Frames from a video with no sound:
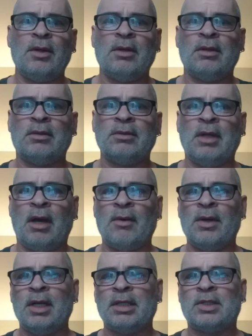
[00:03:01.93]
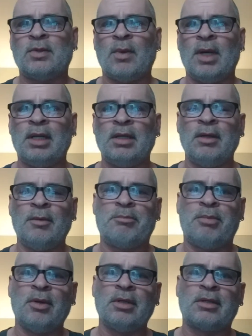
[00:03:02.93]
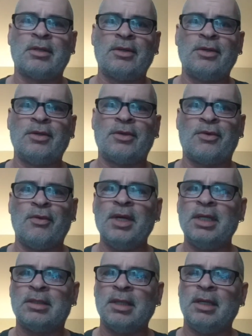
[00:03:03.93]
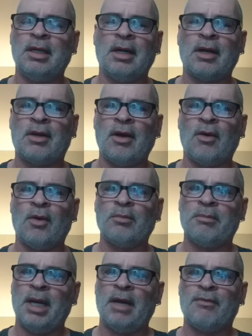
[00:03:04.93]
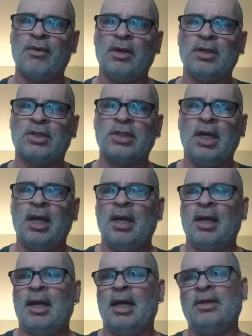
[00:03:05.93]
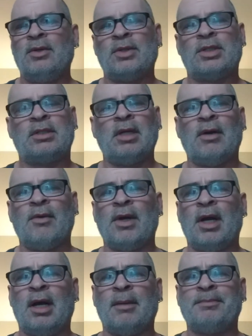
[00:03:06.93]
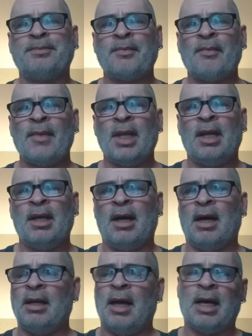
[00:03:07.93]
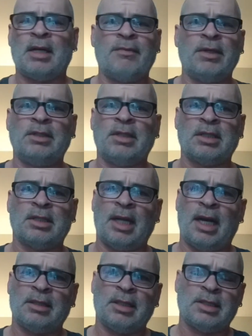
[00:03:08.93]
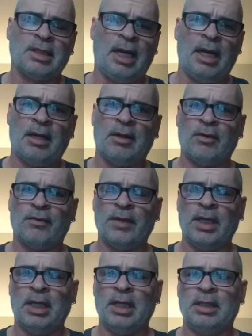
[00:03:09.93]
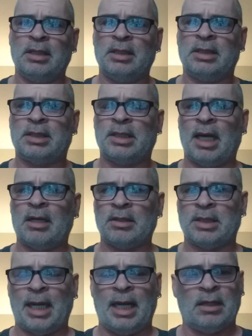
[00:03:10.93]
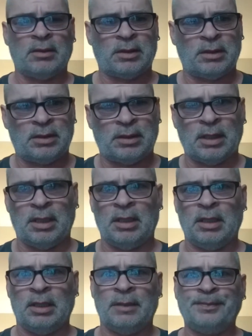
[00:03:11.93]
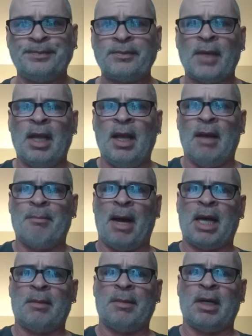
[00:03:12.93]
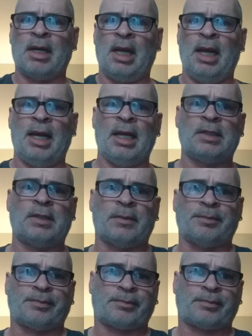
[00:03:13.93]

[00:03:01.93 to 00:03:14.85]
you'll notice when you put creatine in a cold beverage and you stir it up, a lot of it does not dissolve. It settles down to the bottom of the glass.